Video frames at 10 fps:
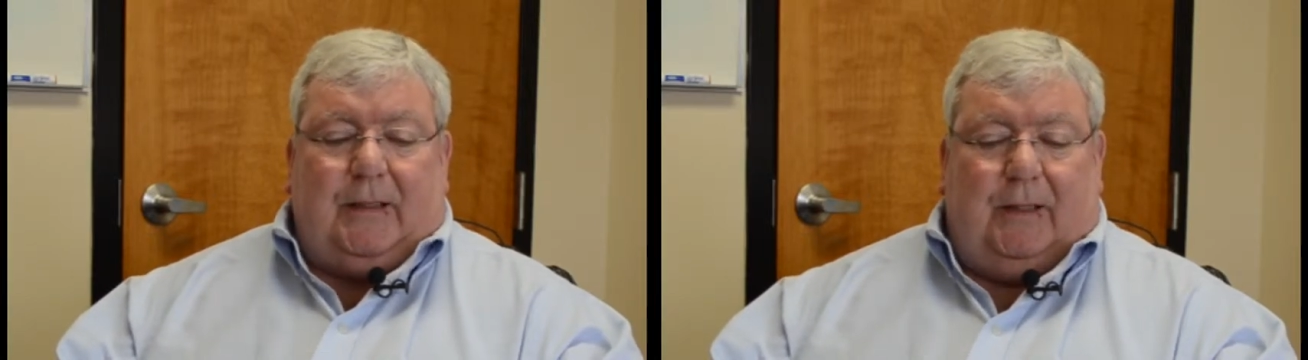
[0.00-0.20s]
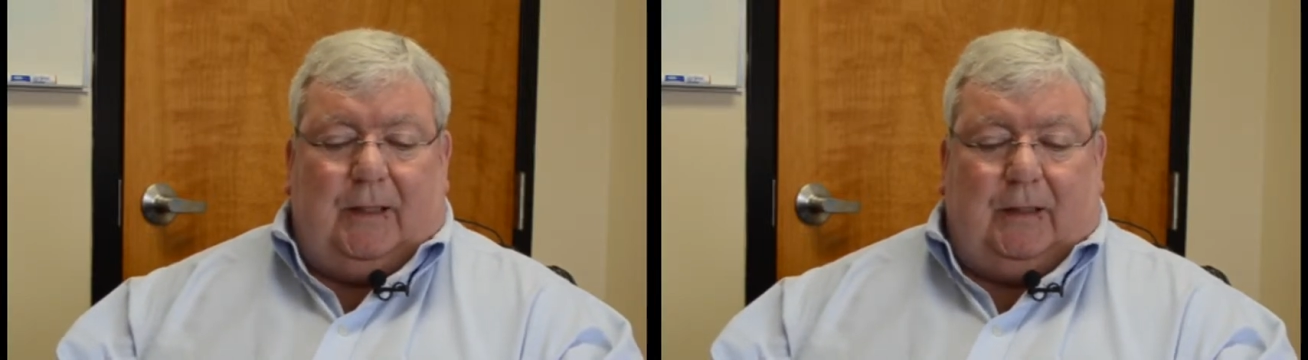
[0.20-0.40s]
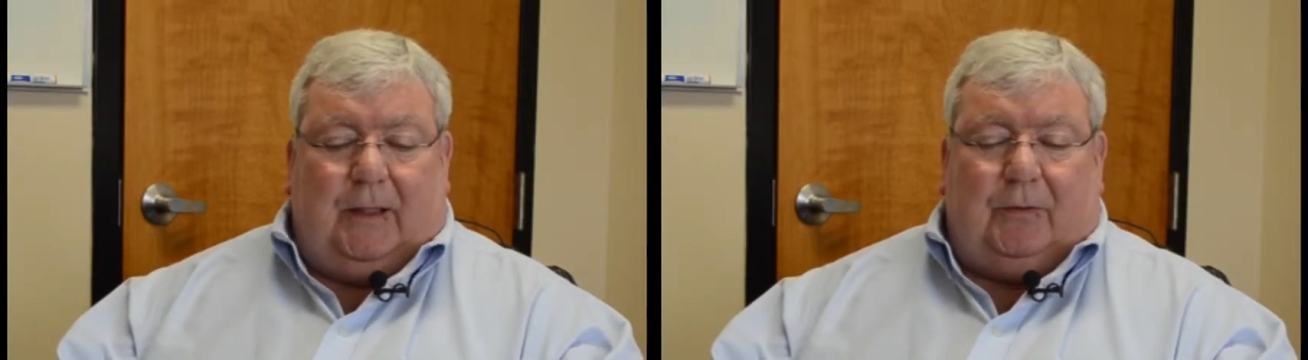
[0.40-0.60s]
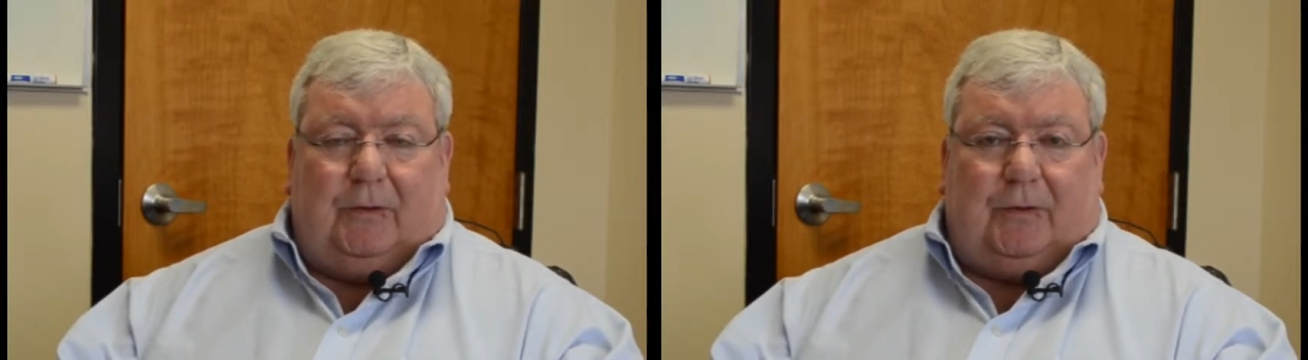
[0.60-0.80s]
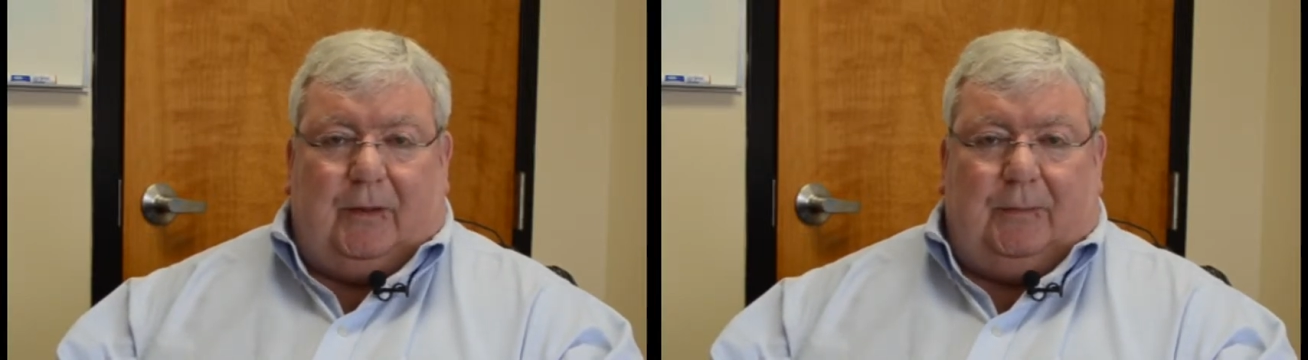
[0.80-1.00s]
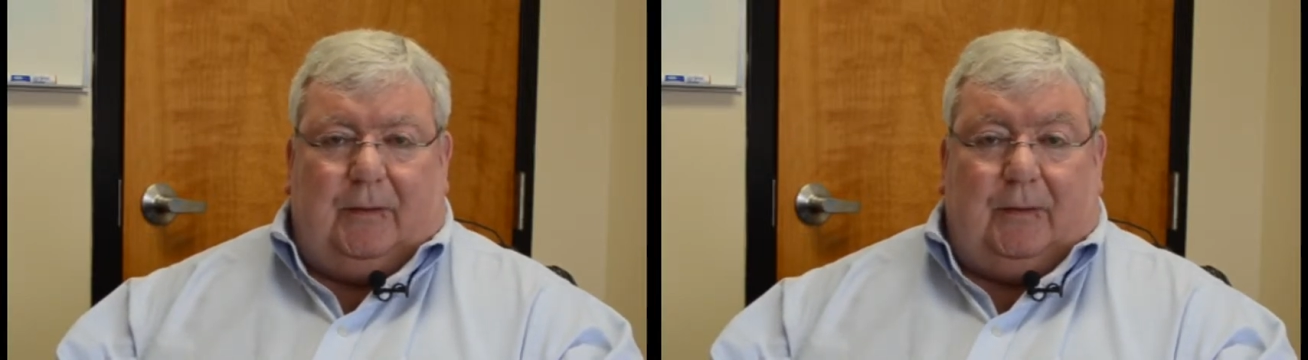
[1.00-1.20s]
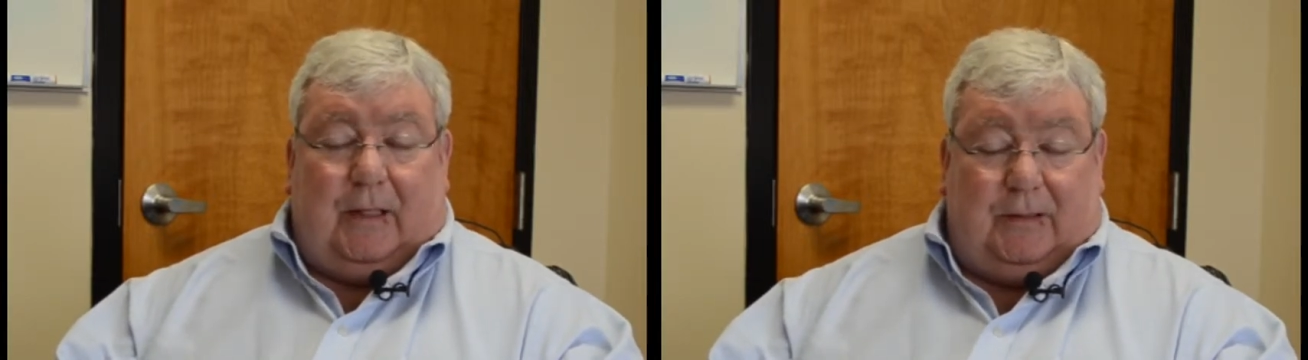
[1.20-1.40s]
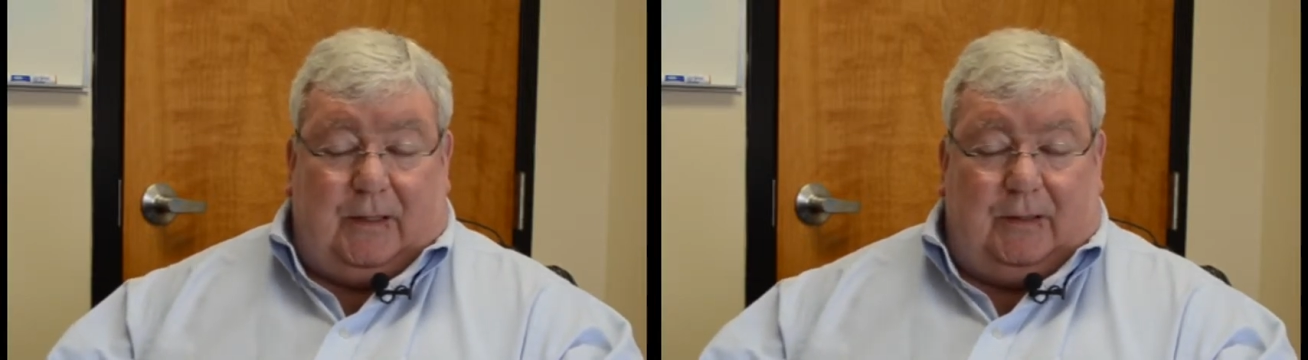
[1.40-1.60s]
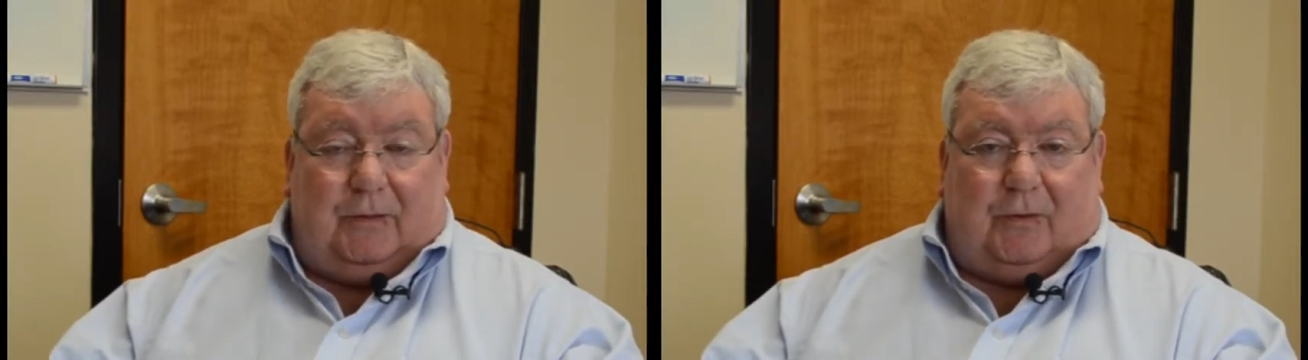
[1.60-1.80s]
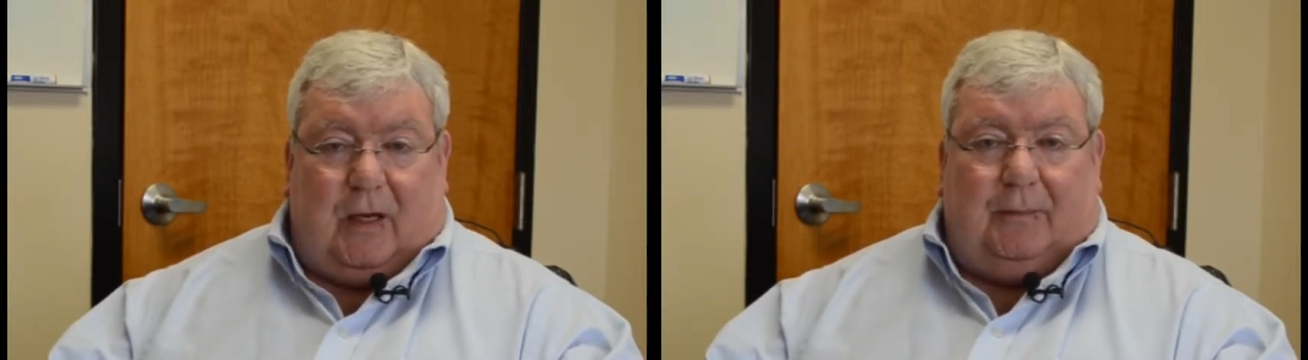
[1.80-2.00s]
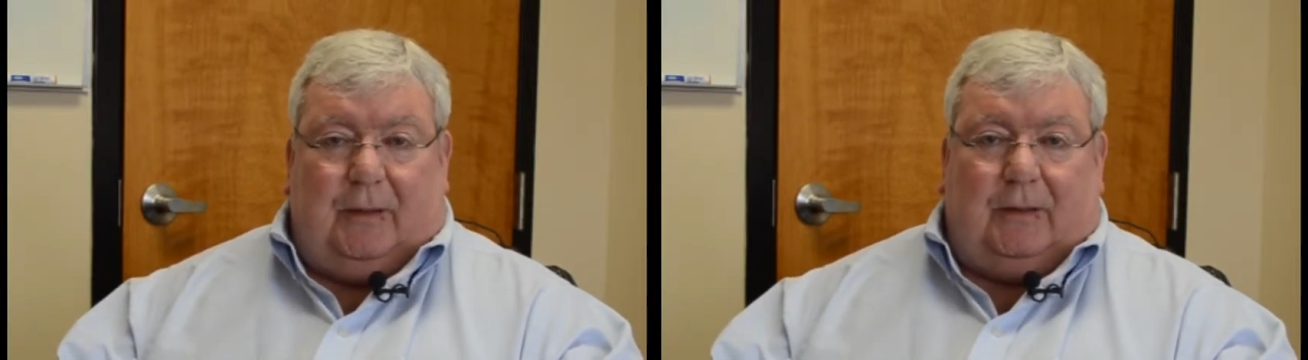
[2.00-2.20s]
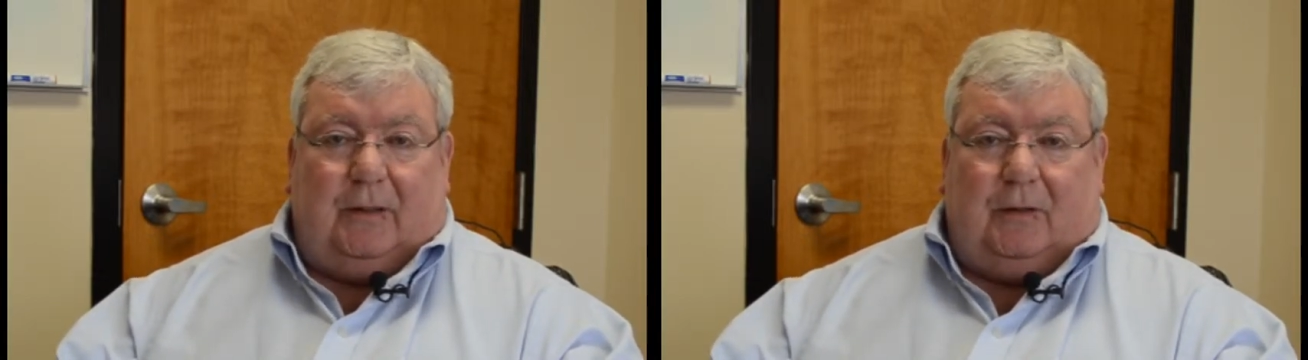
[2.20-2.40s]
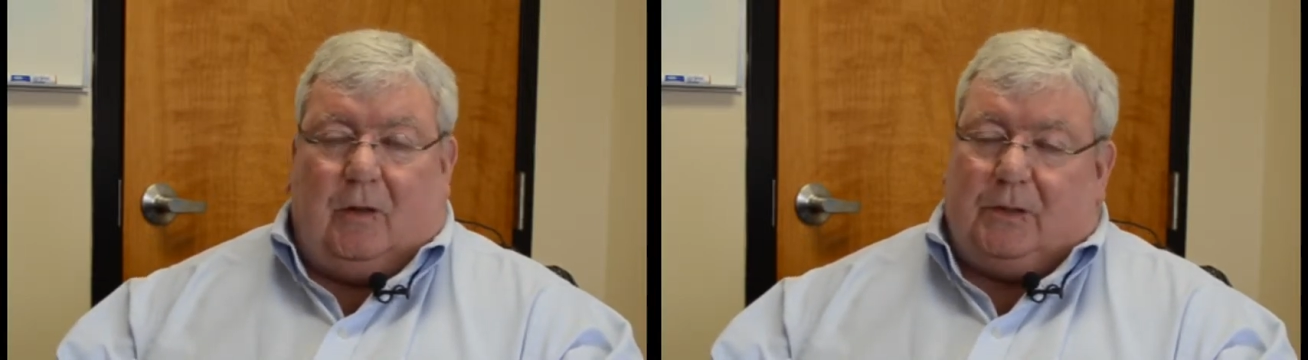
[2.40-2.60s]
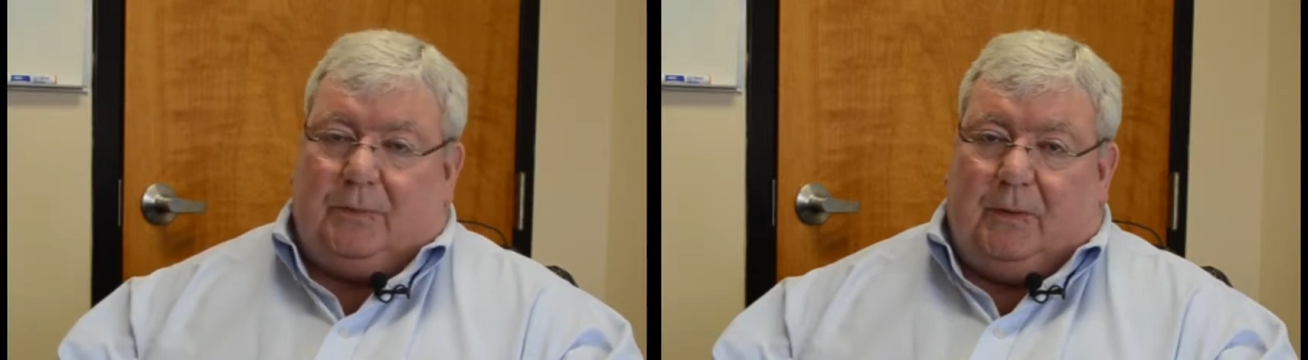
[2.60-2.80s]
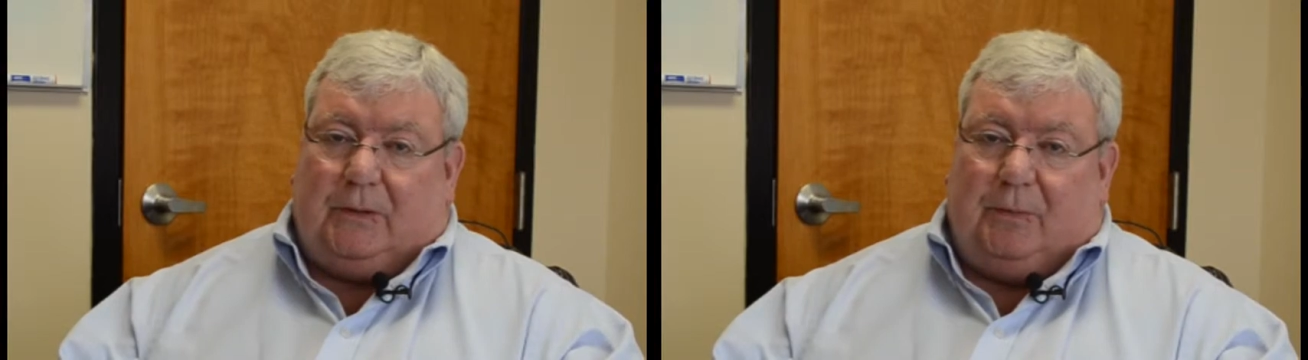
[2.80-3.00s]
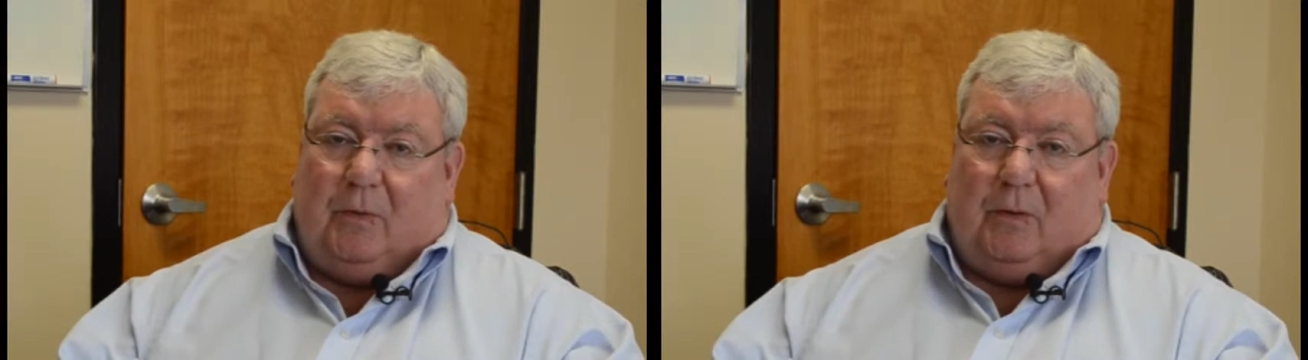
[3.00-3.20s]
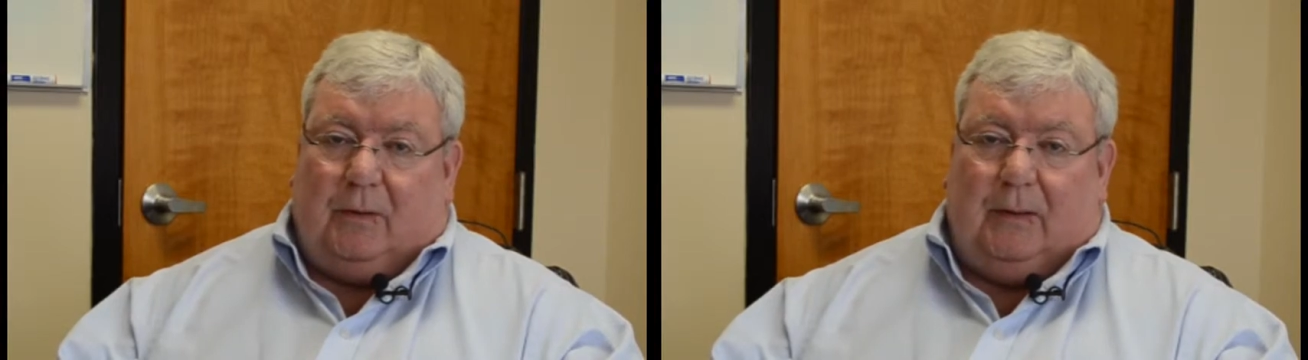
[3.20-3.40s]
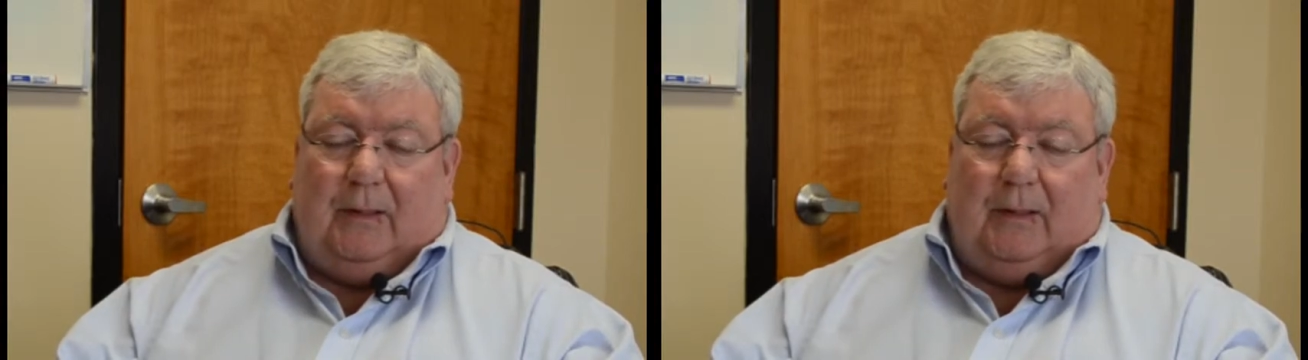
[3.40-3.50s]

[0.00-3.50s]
The liquid treatment, as I described it, can cost much more.